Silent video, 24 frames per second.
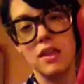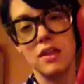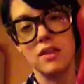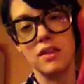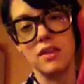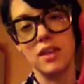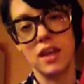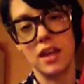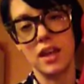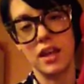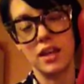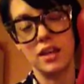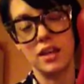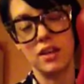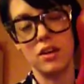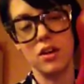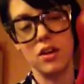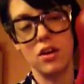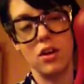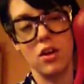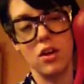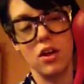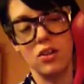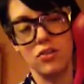that I
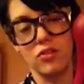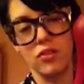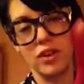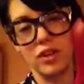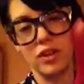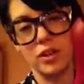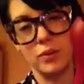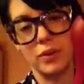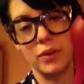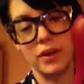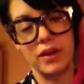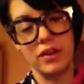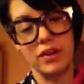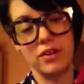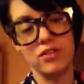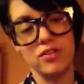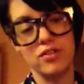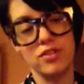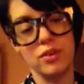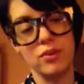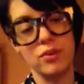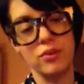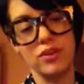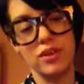already wear,
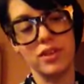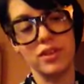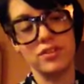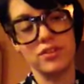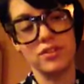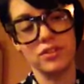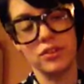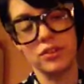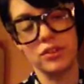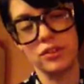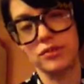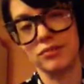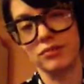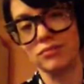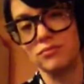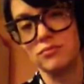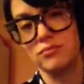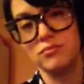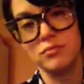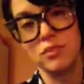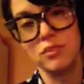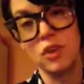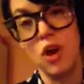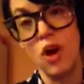so these are
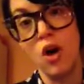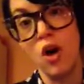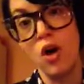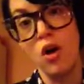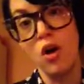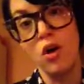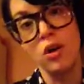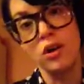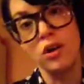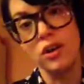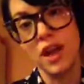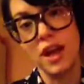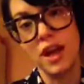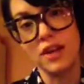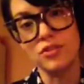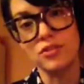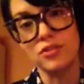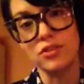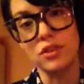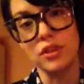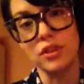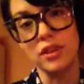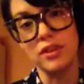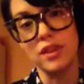
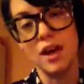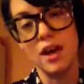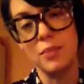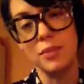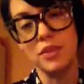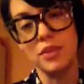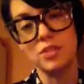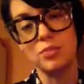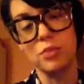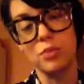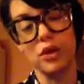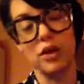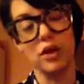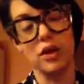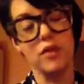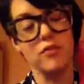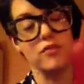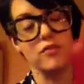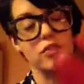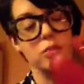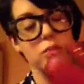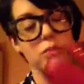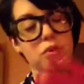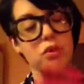naturally that much more
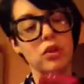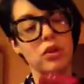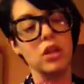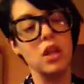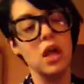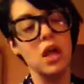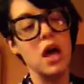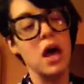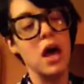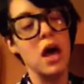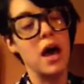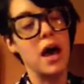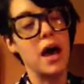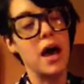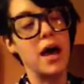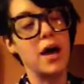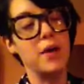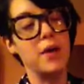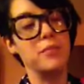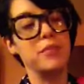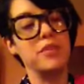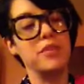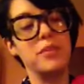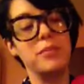comfortable.
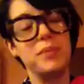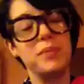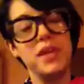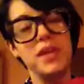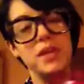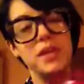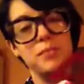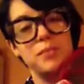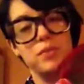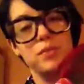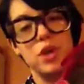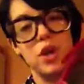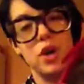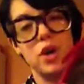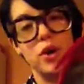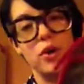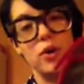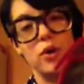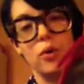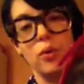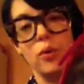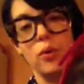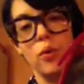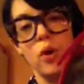The peep
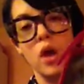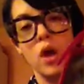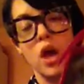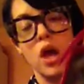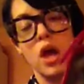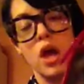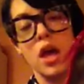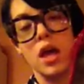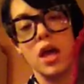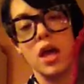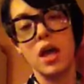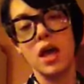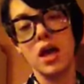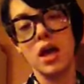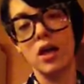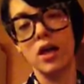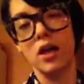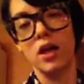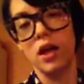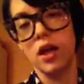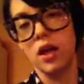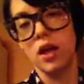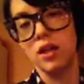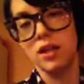toe,
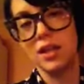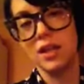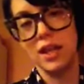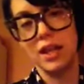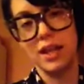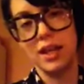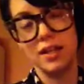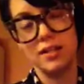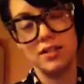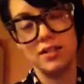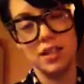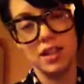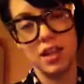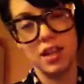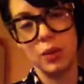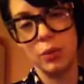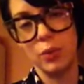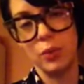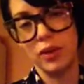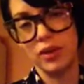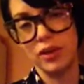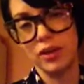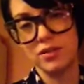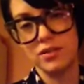like I said, I
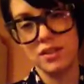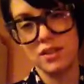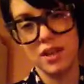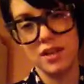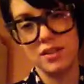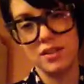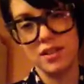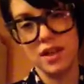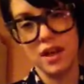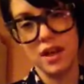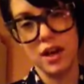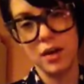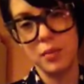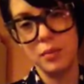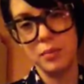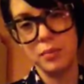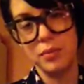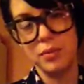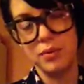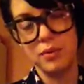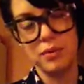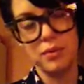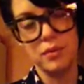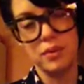went a size up
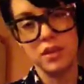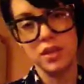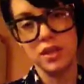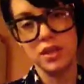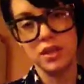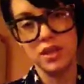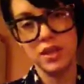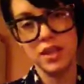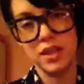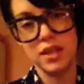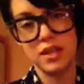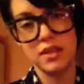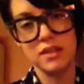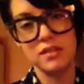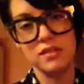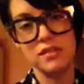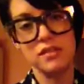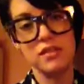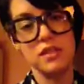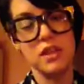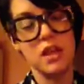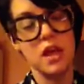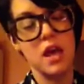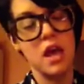in
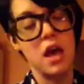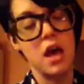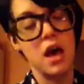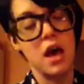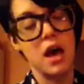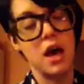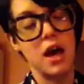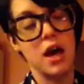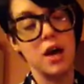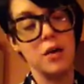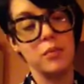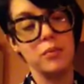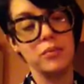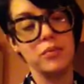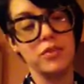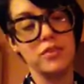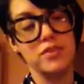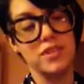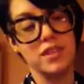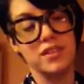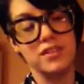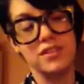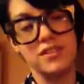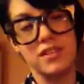these. The
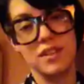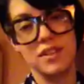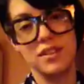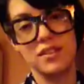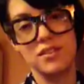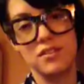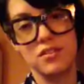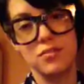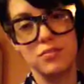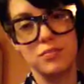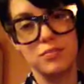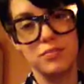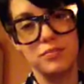size 6